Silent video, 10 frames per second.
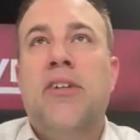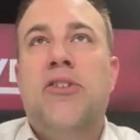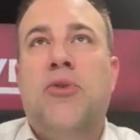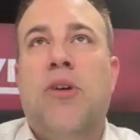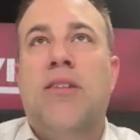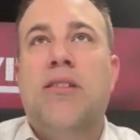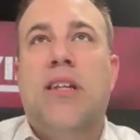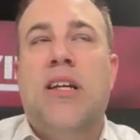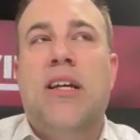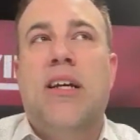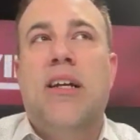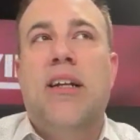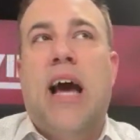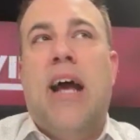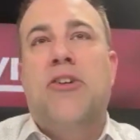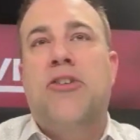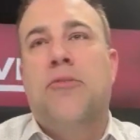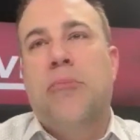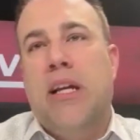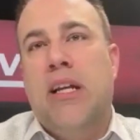trust in national
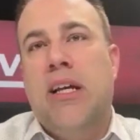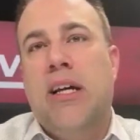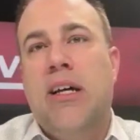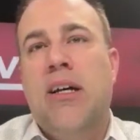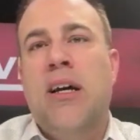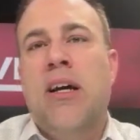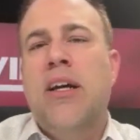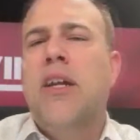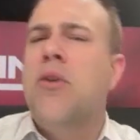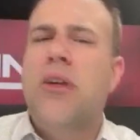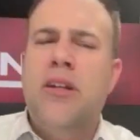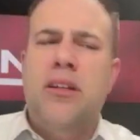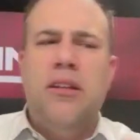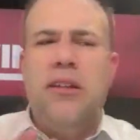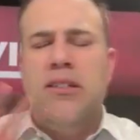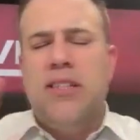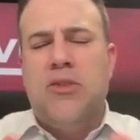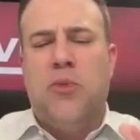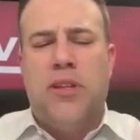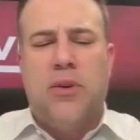media, because that's
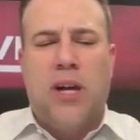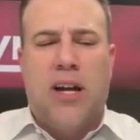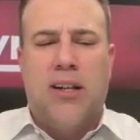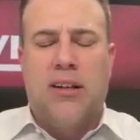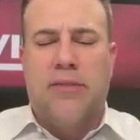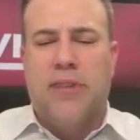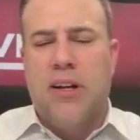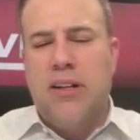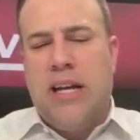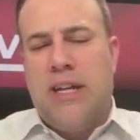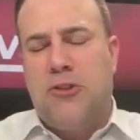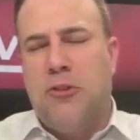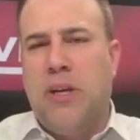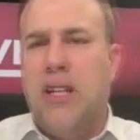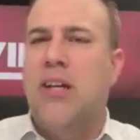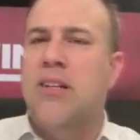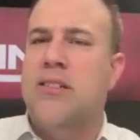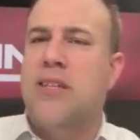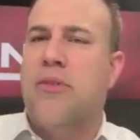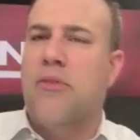the one thing we got to clarify. National media is
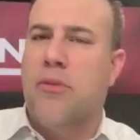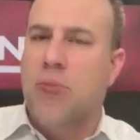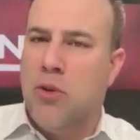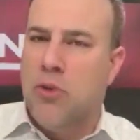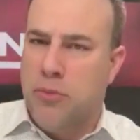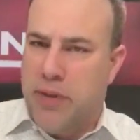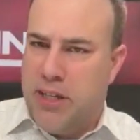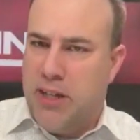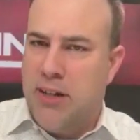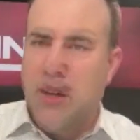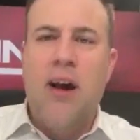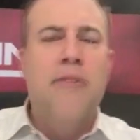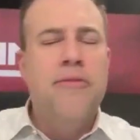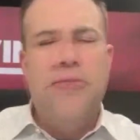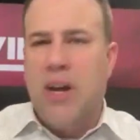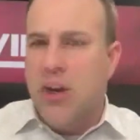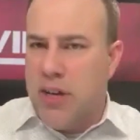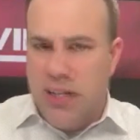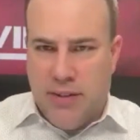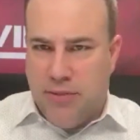different from local media,
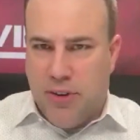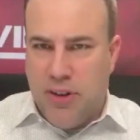very different.